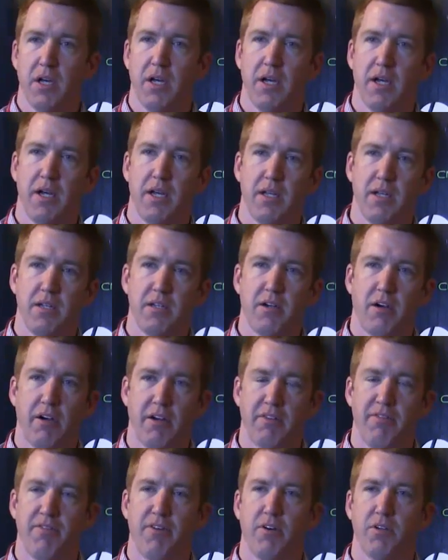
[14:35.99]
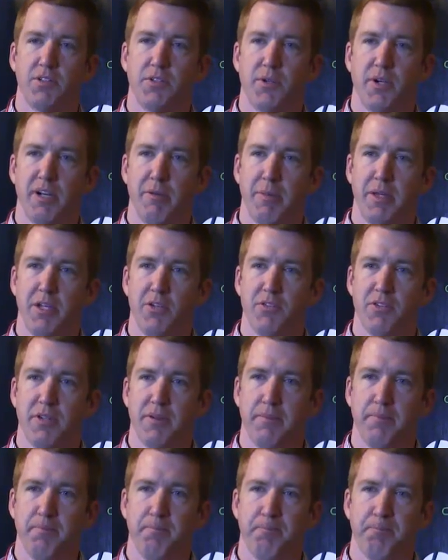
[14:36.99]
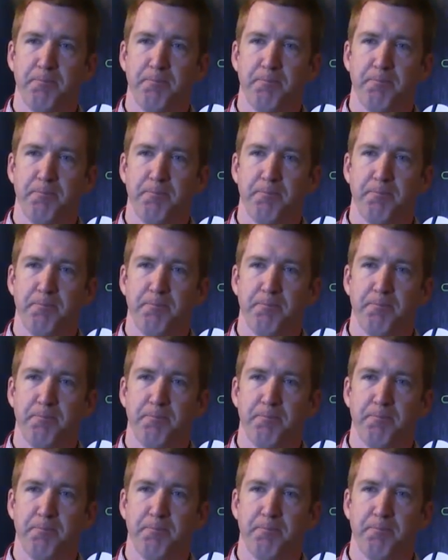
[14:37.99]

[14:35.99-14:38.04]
uh, target folks who are going to be using them.